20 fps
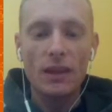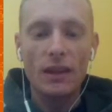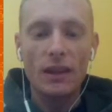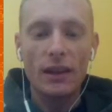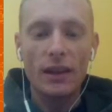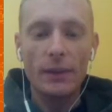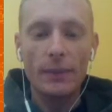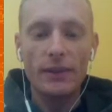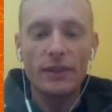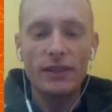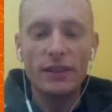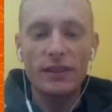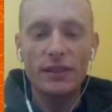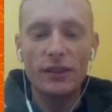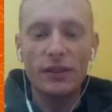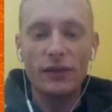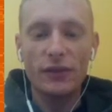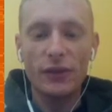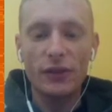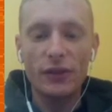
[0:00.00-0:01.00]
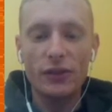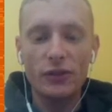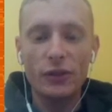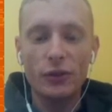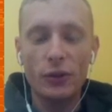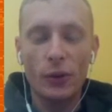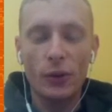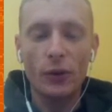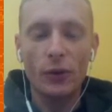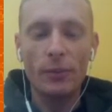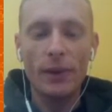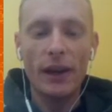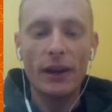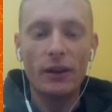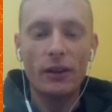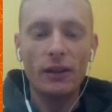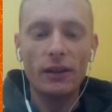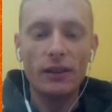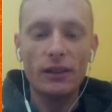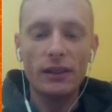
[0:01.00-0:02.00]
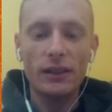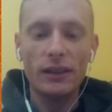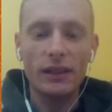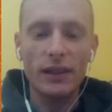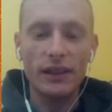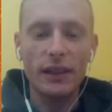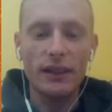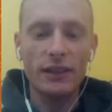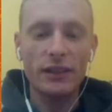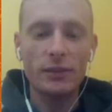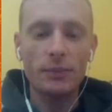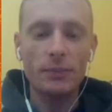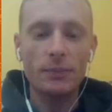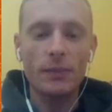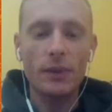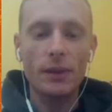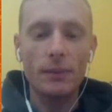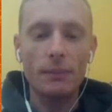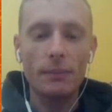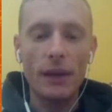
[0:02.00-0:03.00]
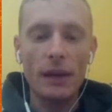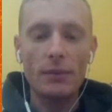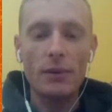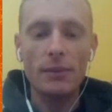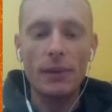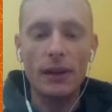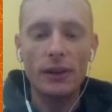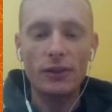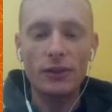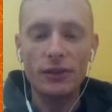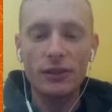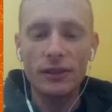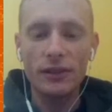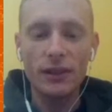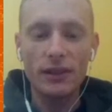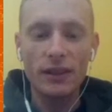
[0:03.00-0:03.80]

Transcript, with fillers: Anyways, this is the first tutorial battle against Baby Bowser.